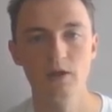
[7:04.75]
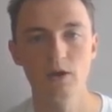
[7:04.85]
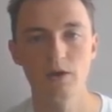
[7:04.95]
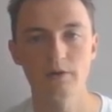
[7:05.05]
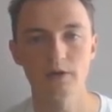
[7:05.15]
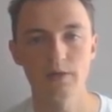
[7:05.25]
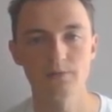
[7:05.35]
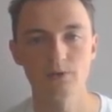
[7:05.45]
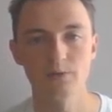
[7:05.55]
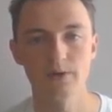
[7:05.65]
Other
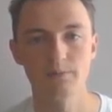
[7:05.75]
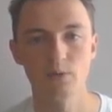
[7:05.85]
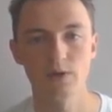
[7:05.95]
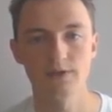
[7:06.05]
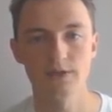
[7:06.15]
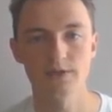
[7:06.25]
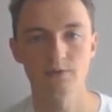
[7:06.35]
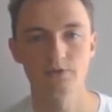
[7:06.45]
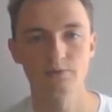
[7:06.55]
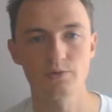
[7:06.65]
times we did more extensive
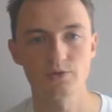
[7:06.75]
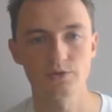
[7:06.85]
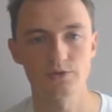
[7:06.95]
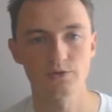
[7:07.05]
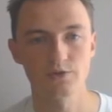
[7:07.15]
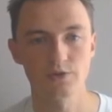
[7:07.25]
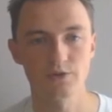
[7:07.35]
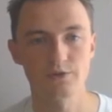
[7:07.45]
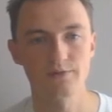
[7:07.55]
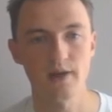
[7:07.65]
contributions, such as
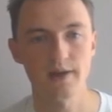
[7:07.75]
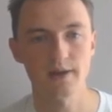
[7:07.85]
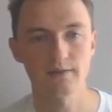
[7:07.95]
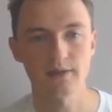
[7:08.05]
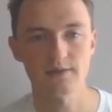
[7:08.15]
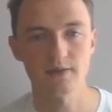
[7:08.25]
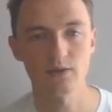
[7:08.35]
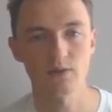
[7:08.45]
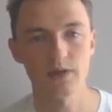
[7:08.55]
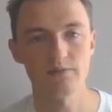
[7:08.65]
refining, testing,
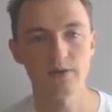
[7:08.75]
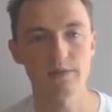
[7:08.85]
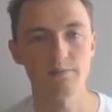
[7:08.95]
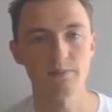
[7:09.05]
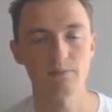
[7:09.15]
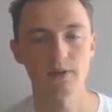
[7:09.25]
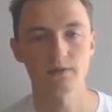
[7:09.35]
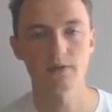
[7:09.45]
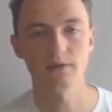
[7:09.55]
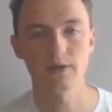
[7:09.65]
or even
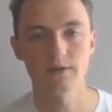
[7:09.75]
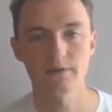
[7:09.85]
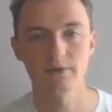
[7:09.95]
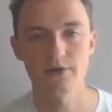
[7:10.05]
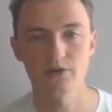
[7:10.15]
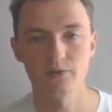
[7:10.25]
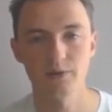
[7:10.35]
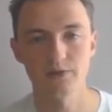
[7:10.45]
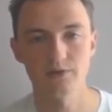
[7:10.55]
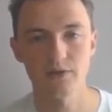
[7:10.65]
implementing the integration with
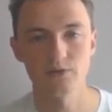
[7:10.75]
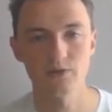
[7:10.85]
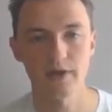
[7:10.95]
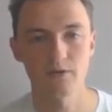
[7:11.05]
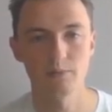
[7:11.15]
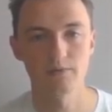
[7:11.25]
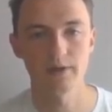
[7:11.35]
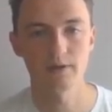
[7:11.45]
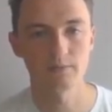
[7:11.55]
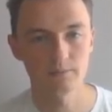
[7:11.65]
the single sign-on provider.